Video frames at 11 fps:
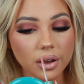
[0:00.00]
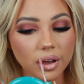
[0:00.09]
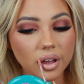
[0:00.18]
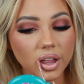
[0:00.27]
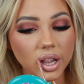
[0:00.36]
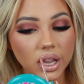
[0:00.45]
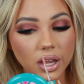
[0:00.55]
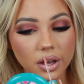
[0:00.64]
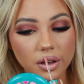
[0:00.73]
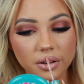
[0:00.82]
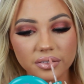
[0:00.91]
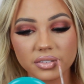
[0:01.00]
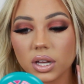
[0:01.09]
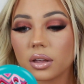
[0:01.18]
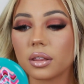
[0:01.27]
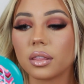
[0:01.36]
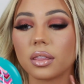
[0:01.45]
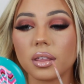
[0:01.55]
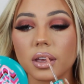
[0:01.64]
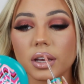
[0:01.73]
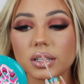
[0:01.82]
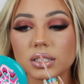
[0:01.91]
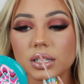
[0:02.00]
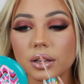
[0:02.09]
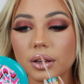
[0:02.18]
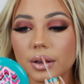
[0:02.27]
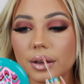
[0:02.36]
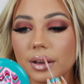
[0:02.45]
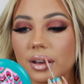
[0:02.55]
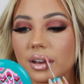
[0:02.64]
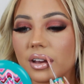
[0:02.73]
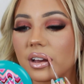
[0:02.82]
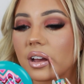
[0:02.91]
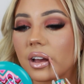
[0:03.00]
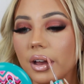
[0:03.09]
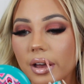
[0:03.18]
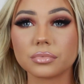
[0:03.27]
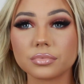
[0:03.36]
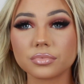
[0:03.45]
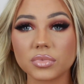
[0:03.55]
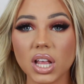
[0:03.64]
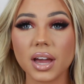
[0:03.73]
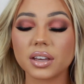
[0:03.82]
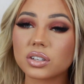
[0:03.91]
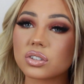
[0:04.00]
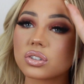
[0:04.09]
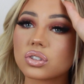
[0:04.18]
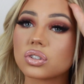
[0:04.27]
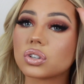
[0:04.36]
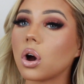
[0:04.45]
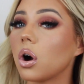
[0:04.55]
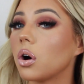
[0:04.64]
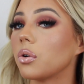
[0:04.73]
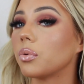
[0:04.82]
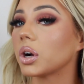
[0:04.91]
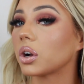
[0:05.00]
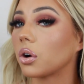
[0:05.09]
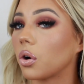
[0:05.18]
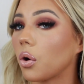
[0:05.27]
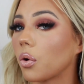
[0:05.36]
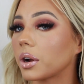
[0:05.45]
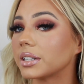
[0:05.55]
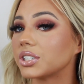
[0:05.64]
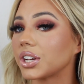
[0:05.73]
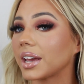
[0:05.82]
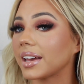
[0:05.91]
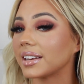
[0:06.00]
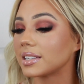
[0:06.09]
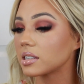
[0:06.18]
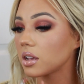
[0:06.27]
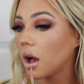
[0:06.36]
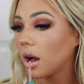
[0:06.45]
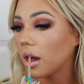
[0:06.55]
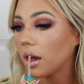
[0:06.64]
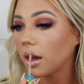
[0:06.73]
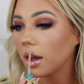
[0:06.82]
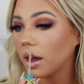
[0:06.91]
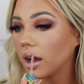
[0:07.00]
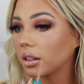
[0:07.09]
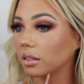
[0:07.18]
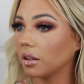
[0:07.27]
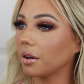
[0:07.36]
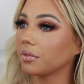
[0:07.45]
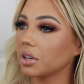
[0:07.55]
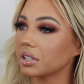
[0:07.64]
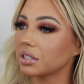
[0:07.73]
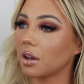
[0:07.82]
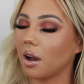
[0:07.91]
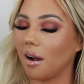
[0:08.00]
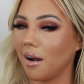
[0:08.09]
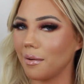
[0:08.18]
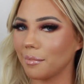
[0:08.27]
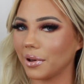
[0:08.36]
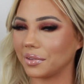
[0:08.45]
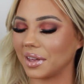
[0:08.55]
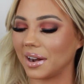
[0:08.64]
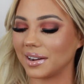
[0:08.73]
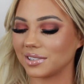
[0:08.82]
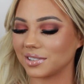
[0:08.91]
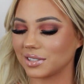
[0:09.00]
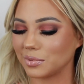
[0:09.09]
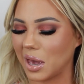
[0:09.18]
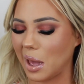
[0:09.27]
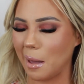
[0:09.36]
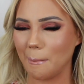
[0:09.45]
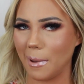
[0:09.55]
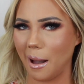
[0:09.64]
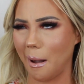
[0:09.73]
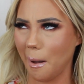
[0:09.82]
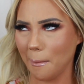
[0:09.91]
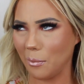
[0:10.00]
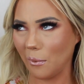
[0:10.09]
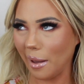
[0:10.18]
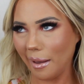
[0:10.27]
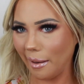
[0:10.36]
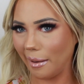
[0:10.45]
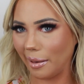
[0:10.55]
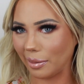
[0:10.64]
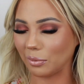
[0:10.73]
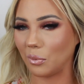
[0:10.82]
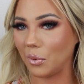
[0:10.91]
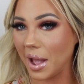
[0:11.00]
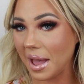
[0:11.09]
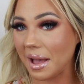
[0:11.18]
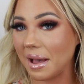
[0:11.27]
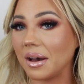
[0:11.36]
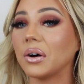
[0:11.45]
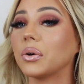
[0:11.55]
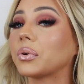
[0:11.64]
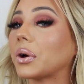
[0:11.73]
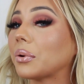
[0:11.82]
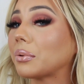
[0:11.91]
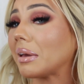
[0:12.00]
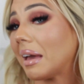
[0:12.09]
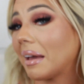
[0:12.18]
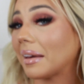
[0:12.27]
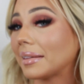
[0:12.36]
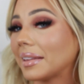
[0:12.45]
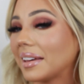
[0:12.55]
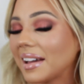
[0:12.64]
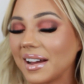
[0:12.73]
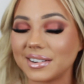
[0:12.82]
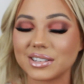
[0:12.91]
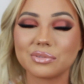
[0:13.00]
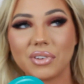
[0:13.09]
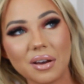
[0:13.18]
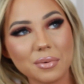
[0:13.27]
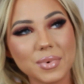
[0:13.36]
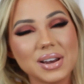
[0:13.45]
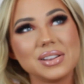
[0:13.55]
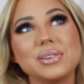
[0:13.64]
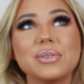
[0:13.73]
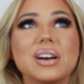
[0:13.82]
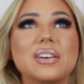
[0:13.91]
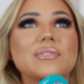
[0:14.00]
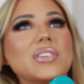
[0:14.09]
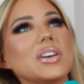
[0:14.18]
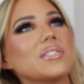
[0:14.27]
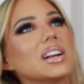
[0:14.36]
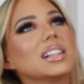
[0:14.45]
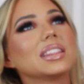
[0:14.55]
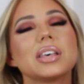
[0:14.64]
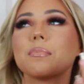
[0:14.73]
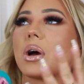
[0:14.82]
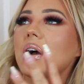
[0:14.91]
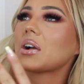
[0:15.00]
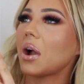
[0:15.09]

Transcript: I love this. That is so gorgeous. I love this combo that I just came up with. Wow, go Kaylee. I just found my new favorite lip